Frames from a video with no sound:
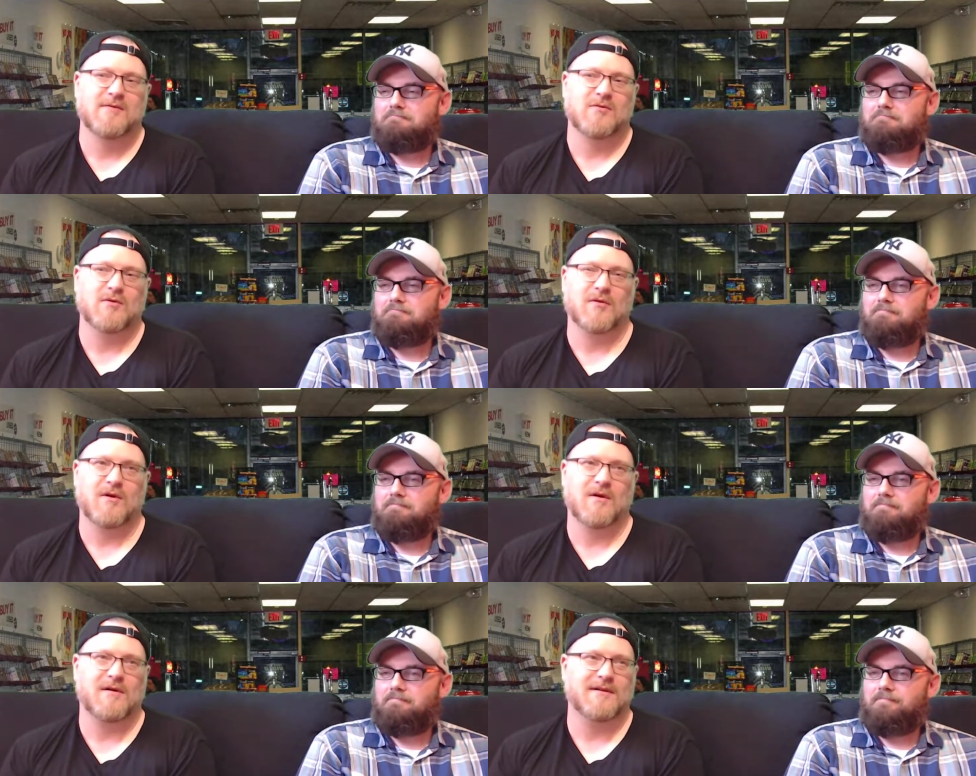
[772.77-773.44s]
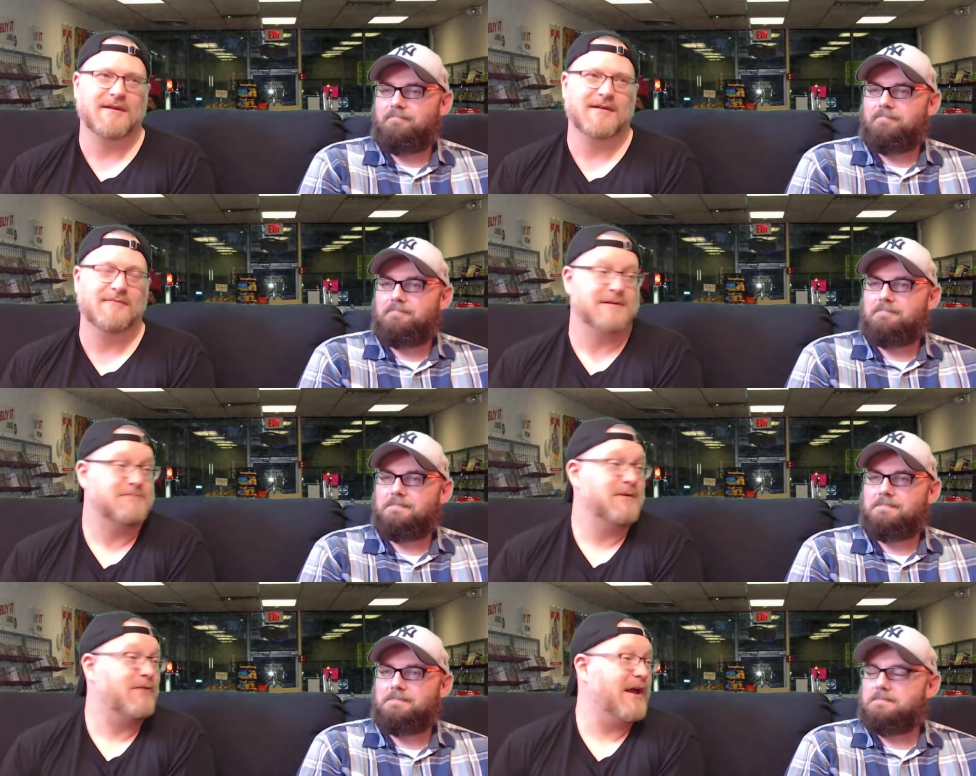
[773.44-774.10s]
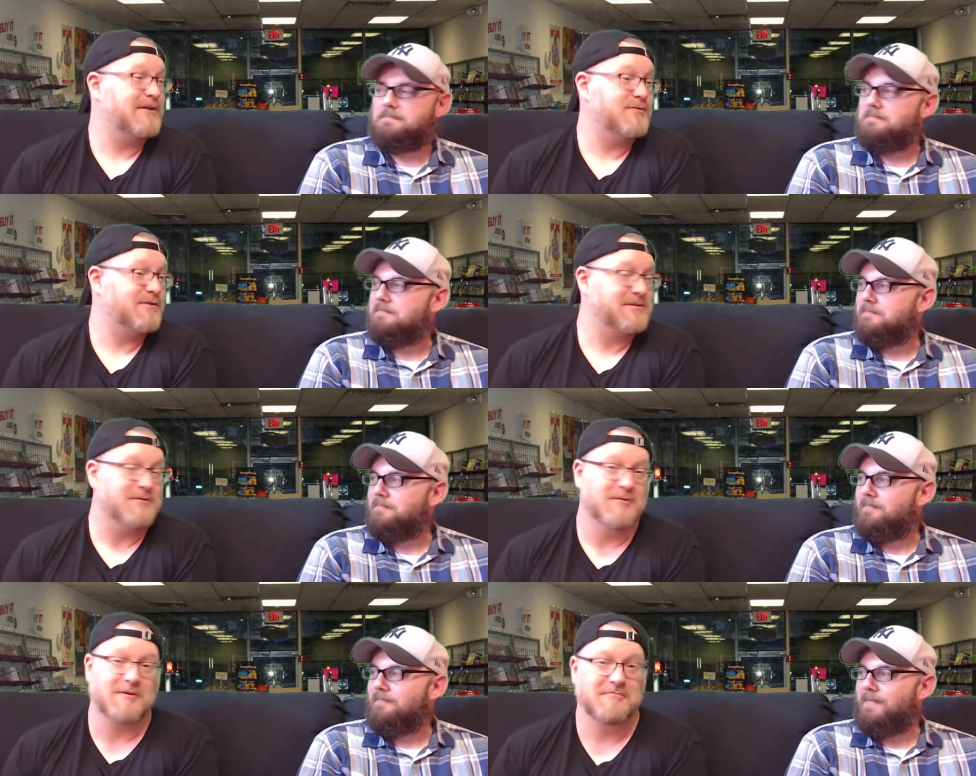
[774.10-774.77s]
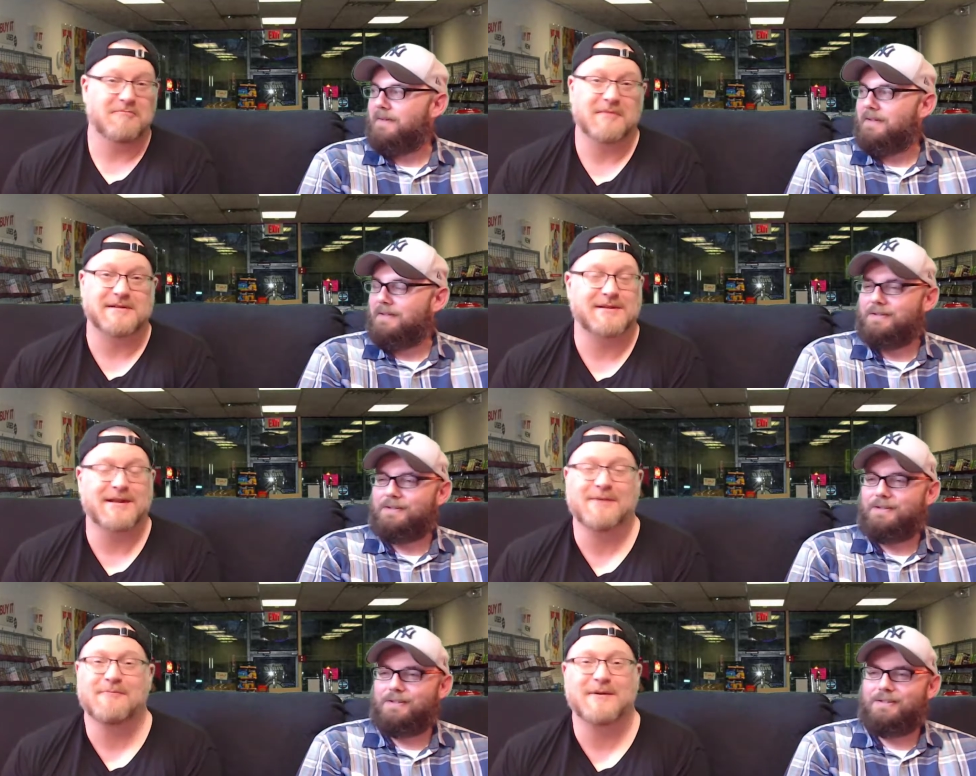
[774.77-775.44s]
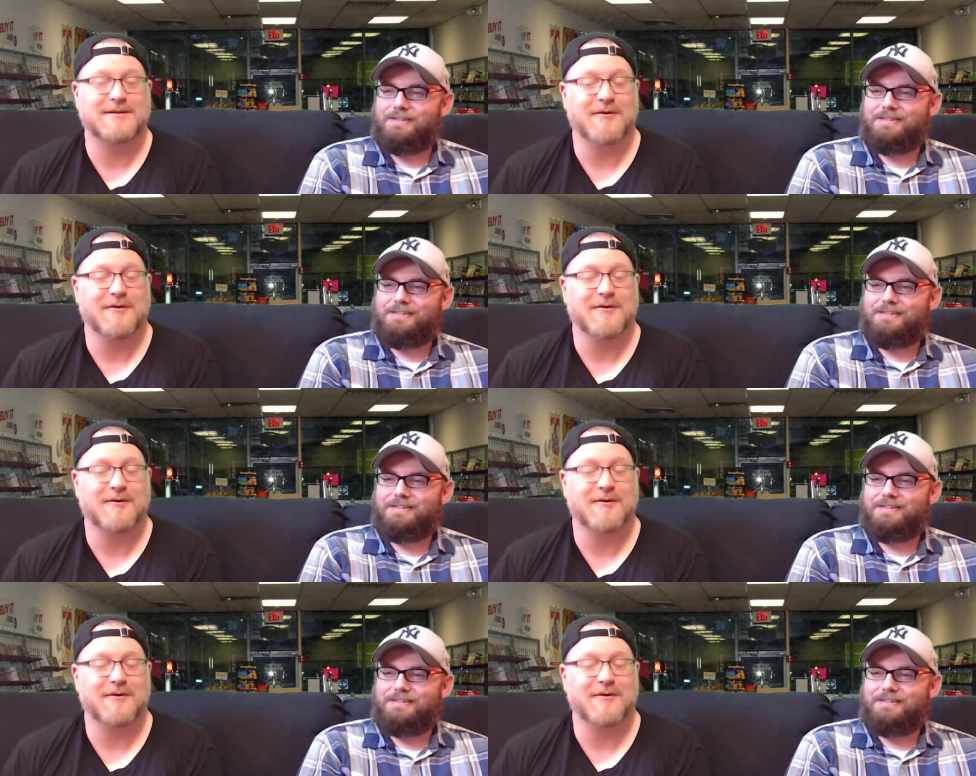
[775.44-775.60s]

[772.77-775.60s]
Speaker 1: They're all in must be graduate school. Must they must